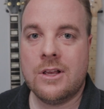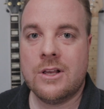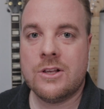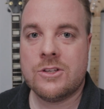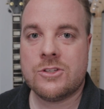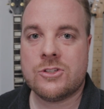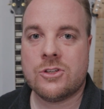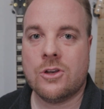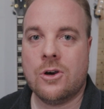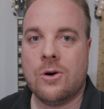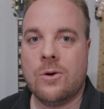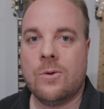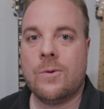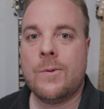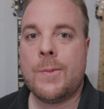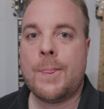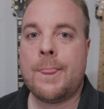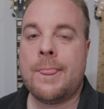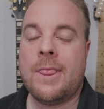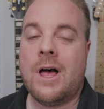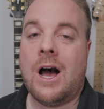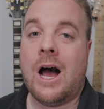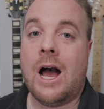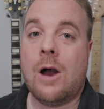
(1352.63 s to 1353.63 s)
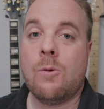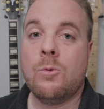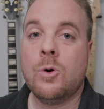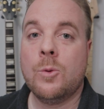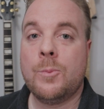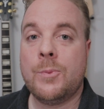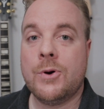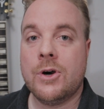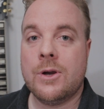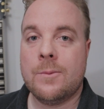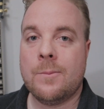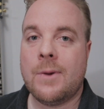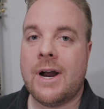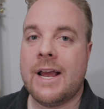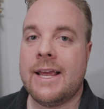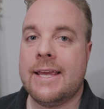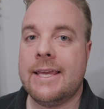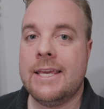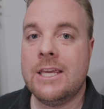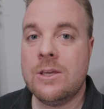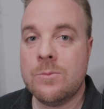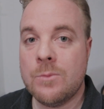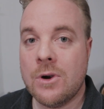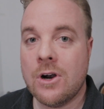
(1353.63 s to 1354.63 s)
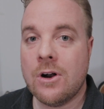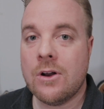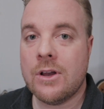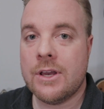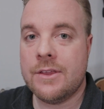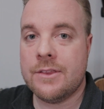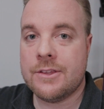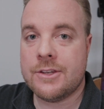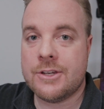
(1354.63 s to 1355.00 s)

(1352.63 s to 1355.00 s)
So I will put my email in